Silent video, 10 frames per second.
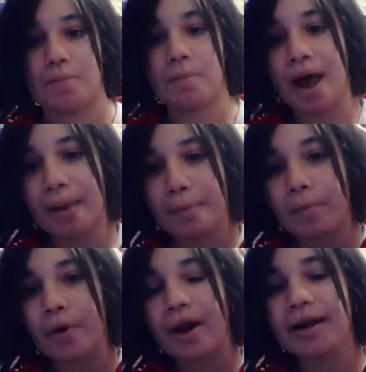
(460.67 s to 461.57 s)
my
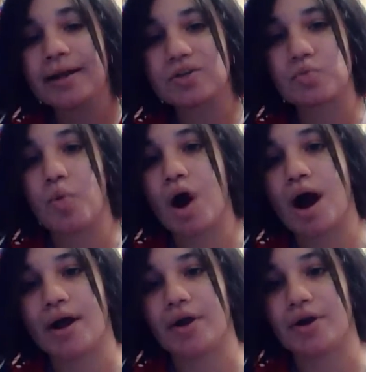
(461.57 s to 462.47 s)
brain is
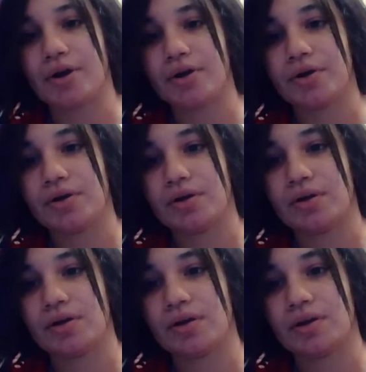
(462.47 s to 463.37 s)
wired
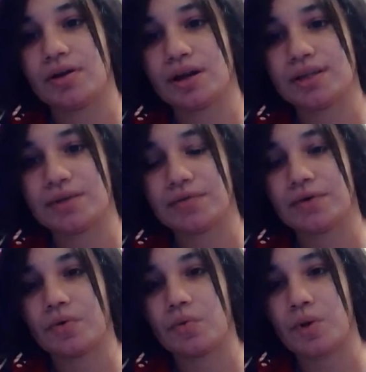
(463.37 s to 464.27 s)
in a
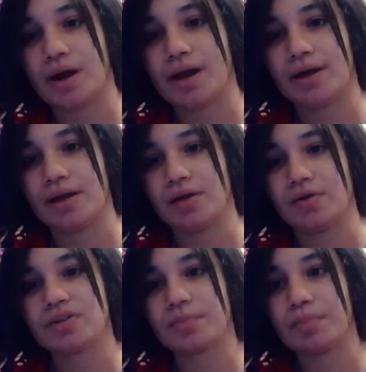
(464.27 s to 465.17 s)
different way, you
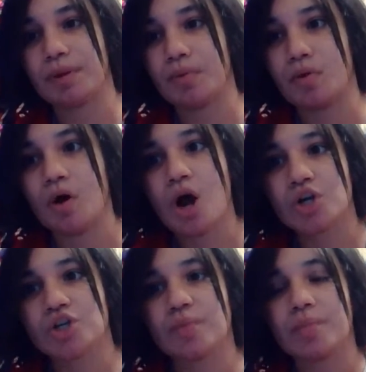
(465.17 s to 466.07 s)
know? Some people
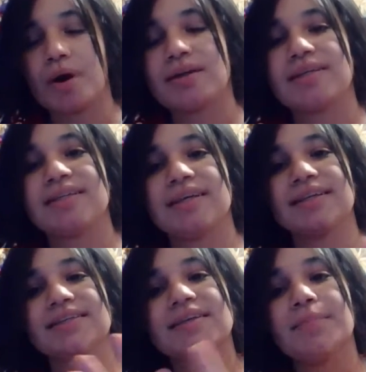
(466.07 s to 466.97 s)
jump on it to see
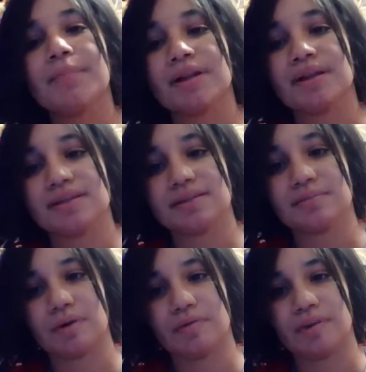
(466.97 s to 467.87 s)
the
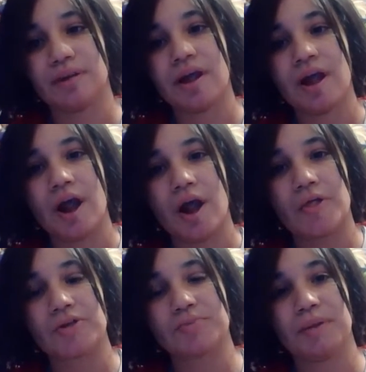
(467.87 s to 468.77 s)
symbolism of it.
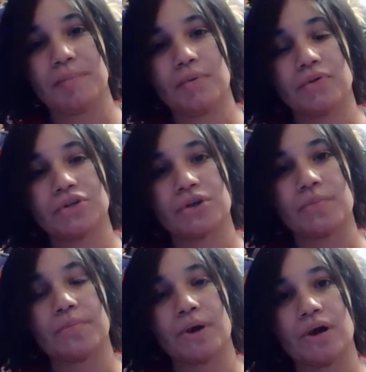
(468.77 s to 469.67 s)
Others people
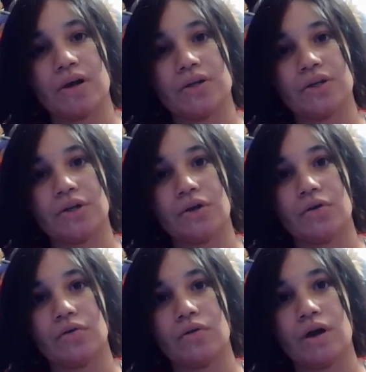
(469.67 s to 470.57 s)
jump on, you
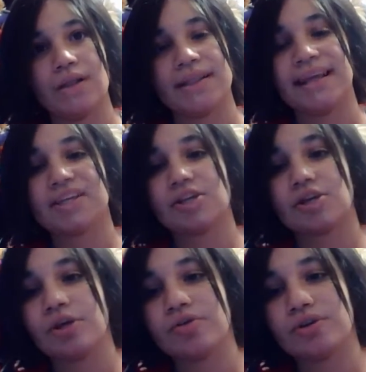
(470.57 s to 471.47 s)
know, the
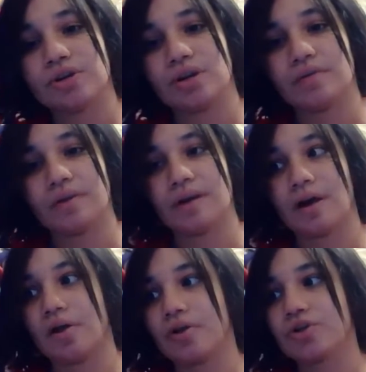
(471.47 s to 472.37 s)
execution of it.
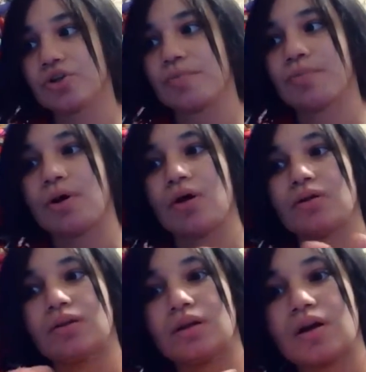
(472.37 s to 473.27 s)
Others jump
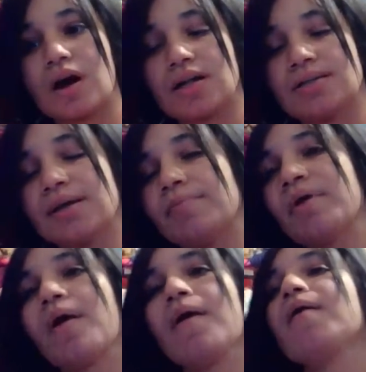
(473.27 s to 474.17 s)
on the concept.